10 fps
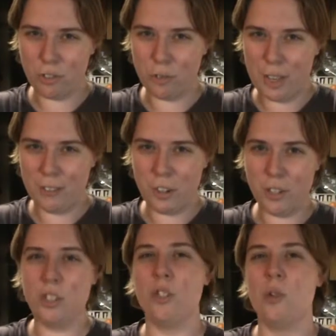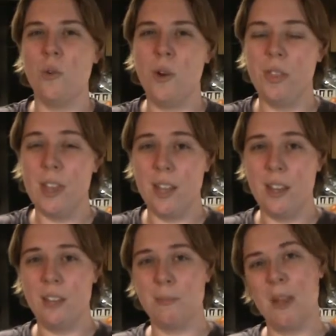flavor to
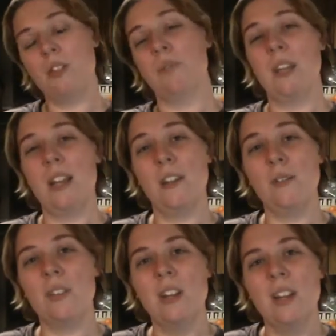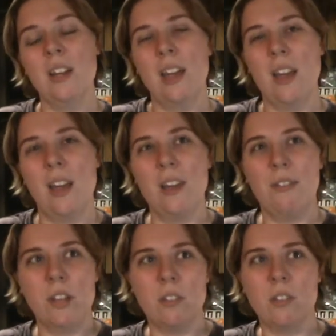these mashed potatoes. If
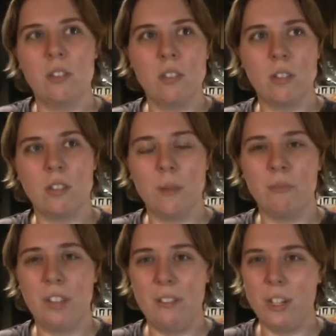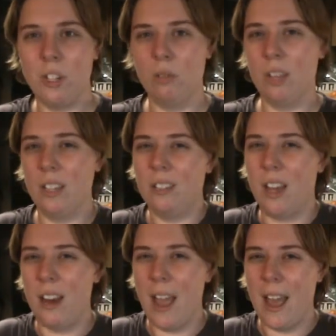there's some flavoring you'd like to
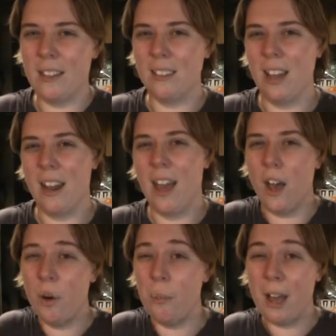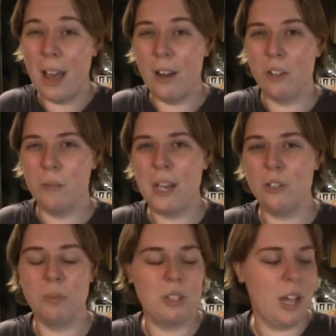kind of add to kind of help out your
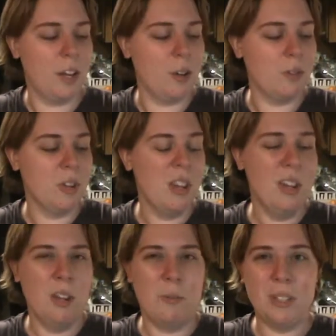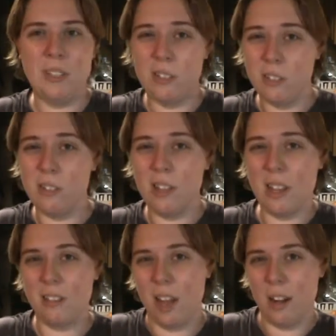mashed potatoes, but still
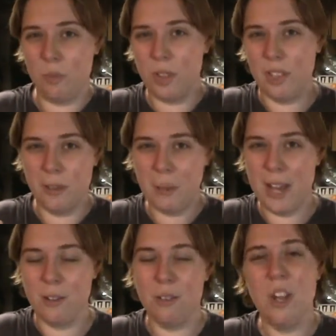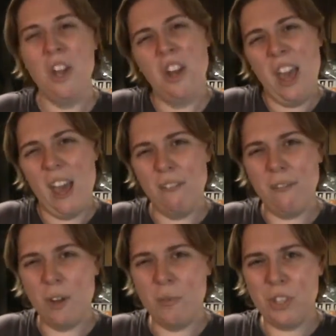stays kind of within the bounds, have
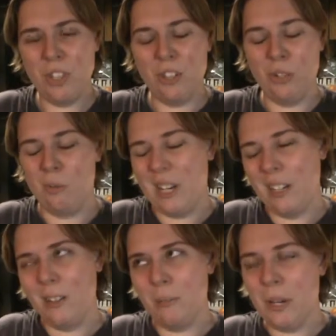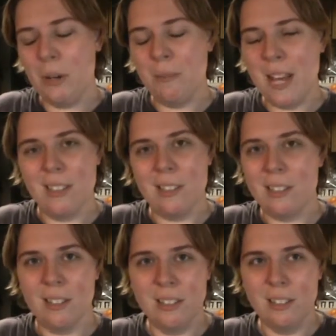fun with it a little bit.
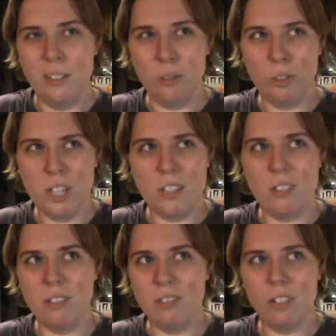Experiment. Because